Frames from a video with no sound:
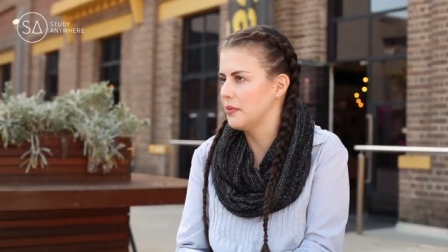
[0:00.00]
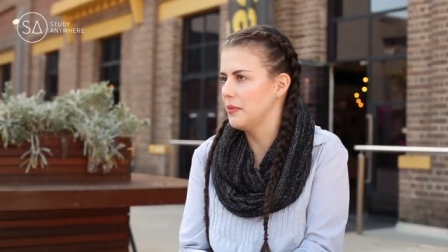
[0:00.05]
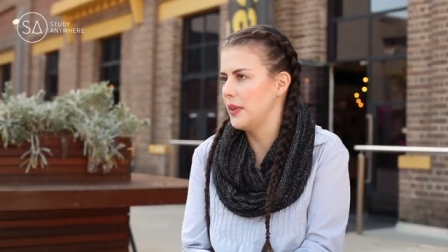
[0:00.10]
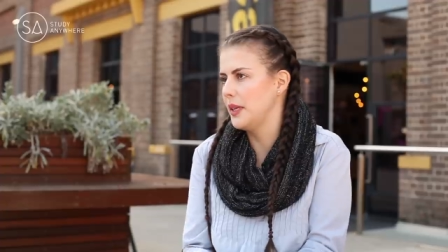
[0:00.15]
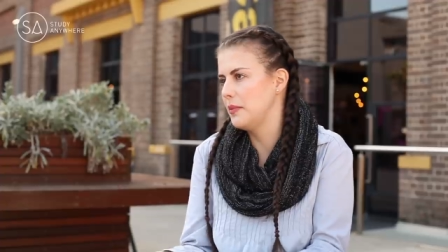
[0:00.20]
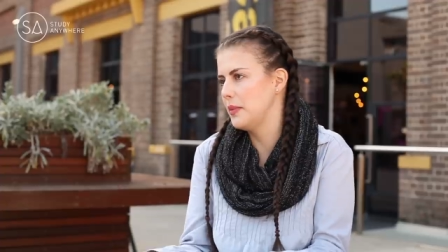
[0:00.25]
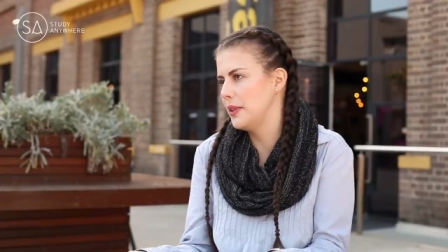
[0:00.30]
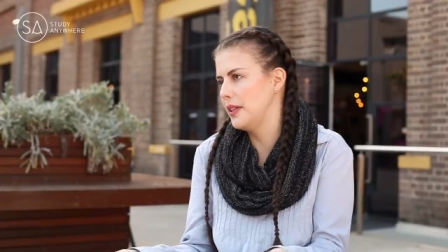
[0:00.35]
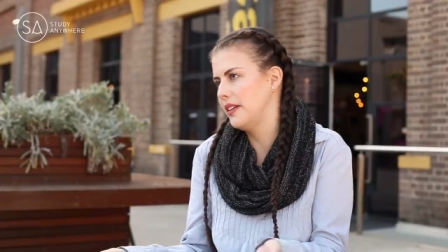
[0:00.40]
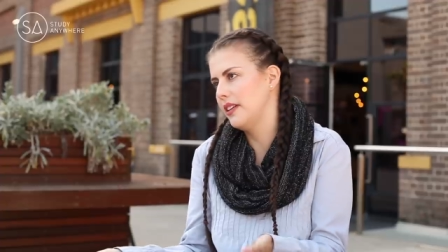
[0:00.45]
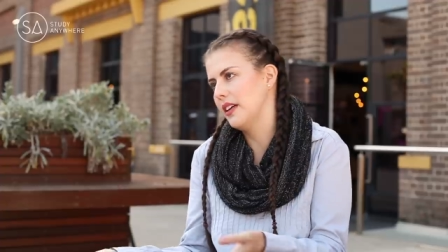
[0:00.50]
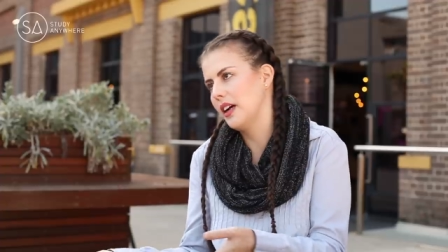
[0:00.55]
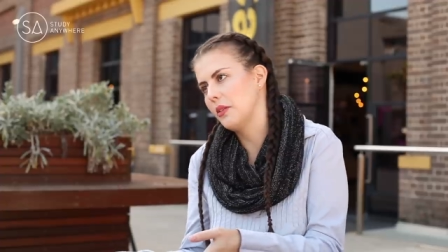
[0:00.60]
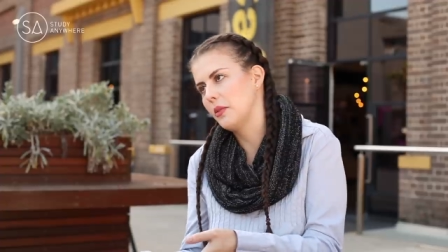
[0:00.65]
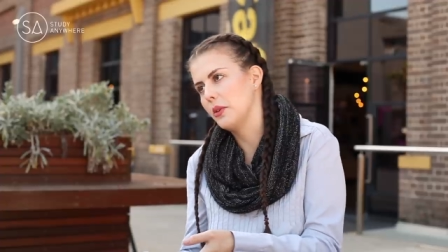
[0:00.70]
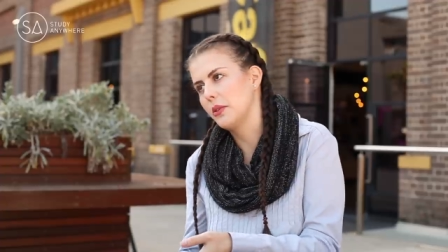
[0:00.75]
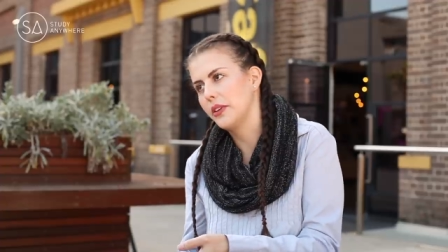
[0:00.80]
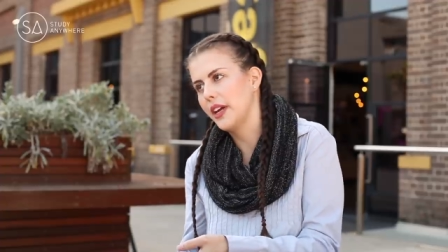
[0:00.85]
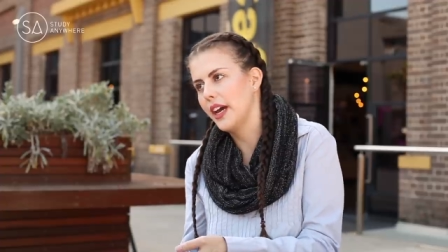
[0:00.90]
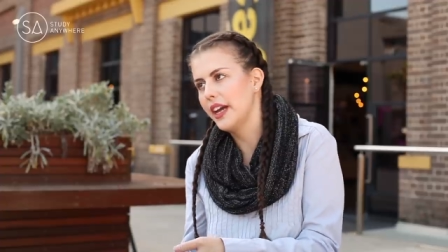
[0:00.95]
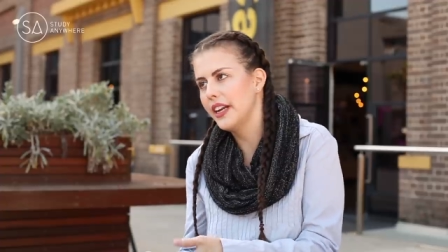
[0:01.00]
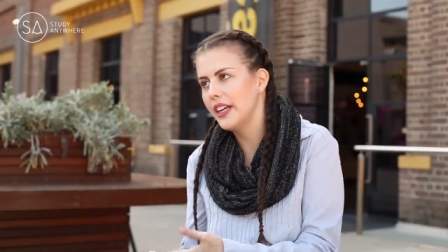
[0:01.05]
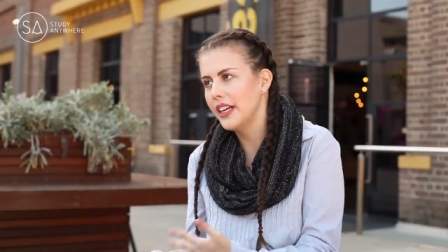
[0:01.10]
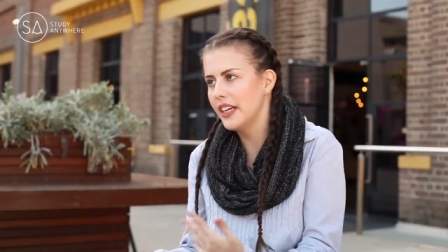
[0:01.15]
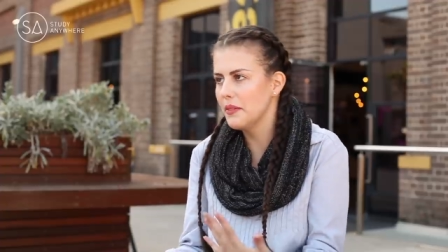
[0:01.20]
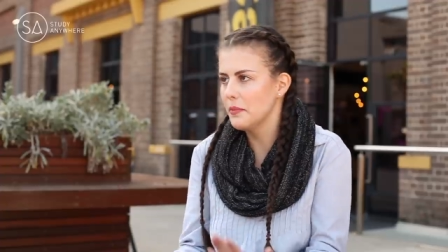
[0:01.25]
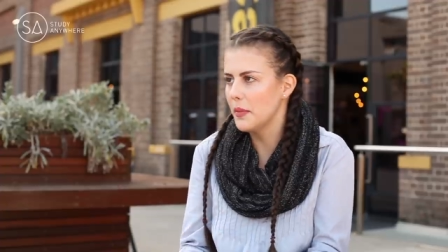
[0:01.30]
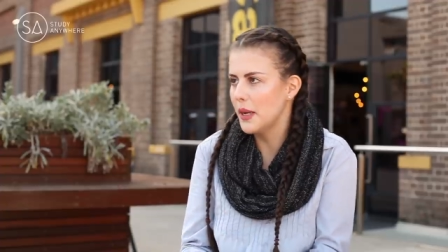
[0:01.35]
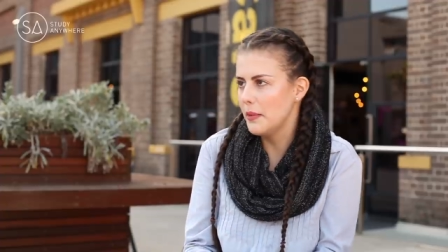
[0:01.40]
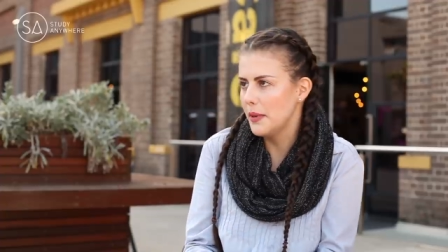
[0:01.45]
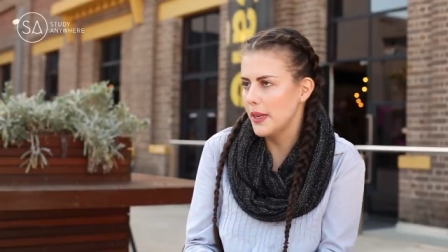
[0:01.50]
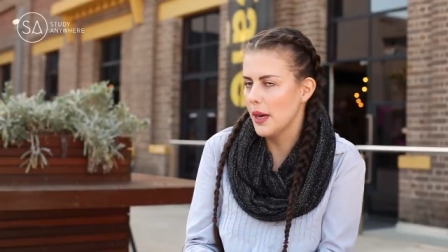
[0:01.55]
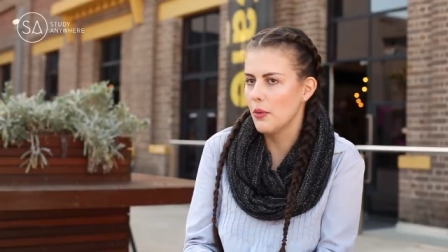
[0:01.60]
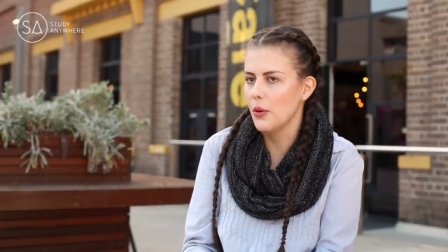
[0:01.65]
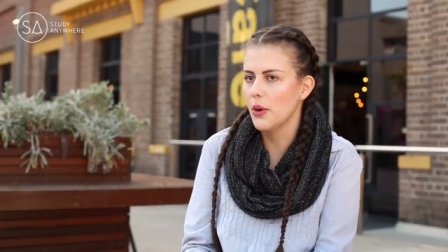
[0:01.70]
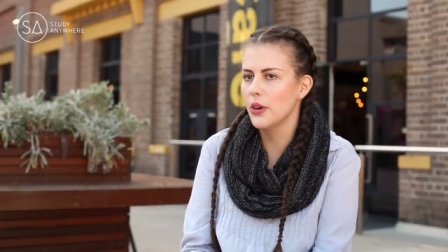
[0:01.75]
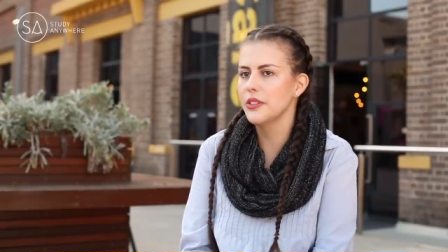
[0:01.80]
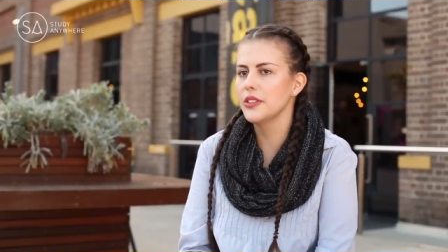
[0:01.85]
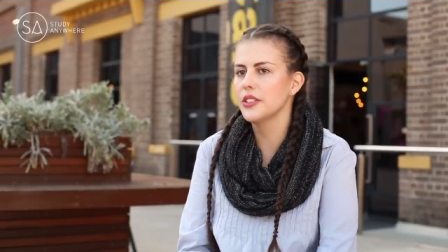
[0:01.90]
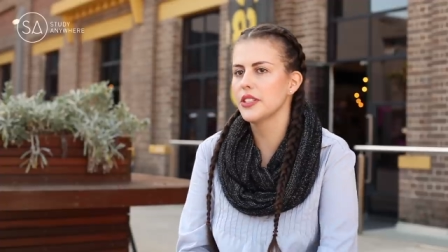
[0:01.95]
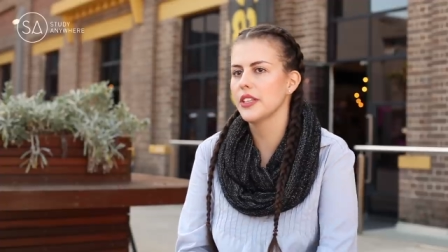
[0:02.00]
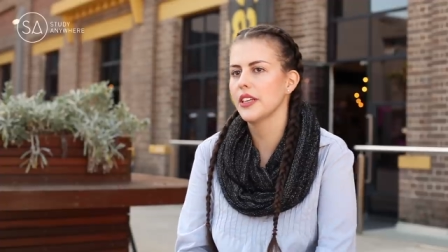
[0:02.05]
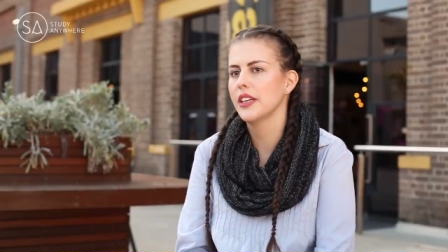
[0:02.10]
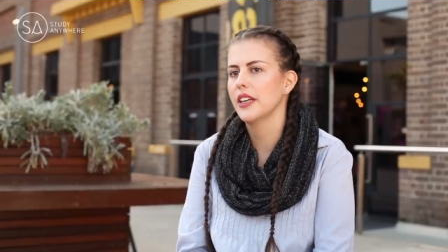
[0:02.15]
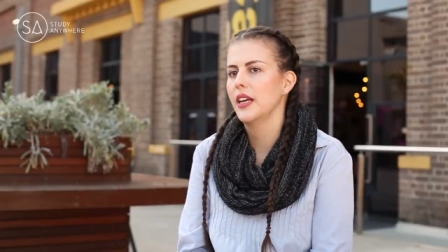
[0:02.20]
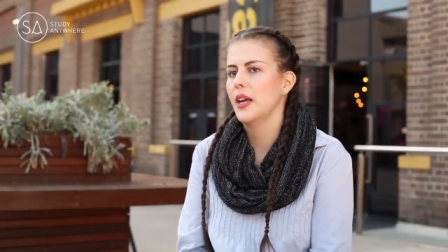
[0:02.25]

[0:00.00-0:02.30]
Maybe I will get it, maybe I won't.